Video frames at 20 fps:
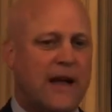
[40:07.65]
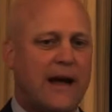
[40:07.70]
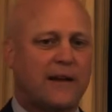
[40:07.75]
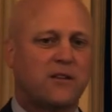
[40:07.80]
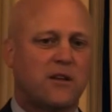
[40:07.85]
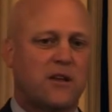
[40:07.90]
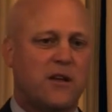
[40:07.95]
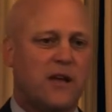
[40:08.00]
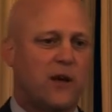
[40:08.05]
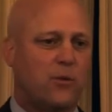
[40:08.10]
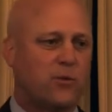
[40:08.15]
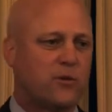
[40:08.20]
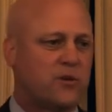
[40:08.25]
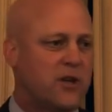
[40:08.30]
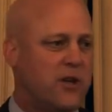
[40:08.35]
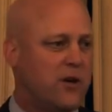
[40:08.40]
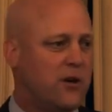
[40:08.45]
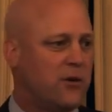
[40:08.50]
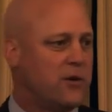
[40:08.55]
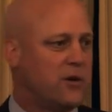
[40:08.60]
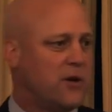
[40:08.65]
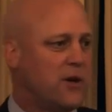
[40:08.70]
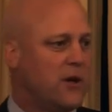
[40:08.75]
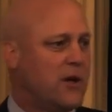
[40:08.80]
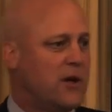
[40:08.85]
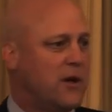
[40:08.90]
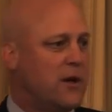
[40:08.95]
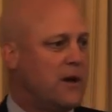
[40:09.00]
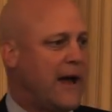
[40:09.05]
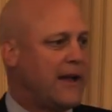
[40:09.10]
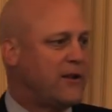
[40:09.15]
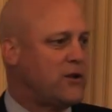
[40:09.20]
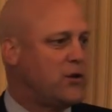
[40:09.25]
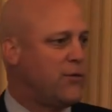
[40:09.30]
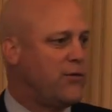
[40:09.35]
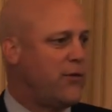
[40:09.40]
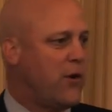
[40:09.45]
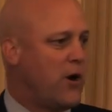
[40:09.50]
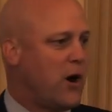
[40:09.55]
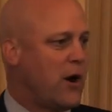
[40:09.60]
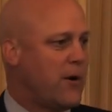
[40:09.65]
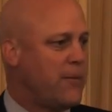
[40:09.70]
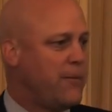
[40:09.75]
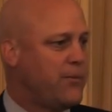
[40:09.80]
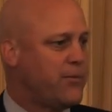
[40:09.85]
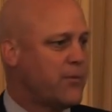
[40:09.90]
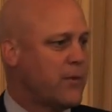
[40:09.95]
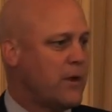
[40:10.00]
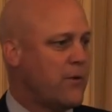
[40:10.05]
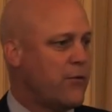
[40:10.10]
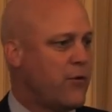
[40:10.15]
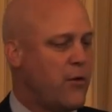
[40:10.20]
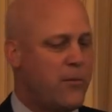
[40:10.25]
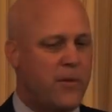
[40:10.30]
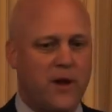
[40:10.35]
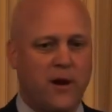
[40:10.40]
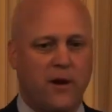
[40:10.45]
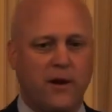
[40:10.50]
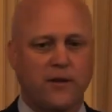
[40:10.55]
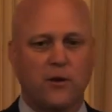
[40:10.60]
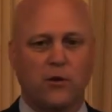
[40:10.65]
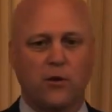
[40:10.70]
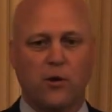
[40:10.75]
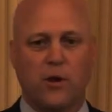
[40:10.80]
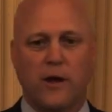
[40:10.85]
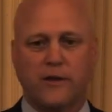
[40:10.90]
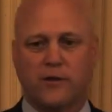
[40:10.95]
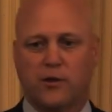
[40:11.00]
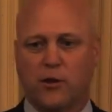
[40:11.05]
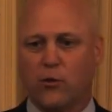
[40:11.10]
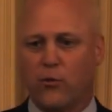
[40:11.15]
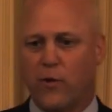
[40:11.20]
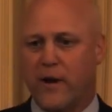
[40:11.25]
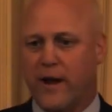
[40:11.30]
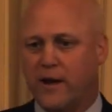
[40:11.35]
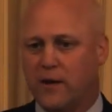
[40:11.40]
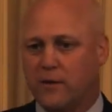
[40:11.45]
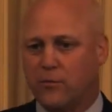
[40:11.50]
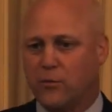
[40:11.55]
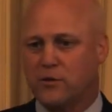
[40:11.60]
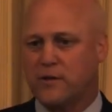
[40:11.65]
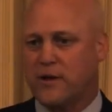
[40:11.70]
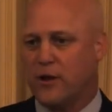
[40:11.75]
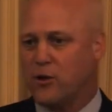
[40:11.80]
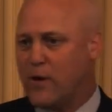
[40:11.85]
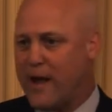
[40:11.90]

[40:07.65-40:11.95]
Dr. King was killed not too far from here at the Lorraine Hotel.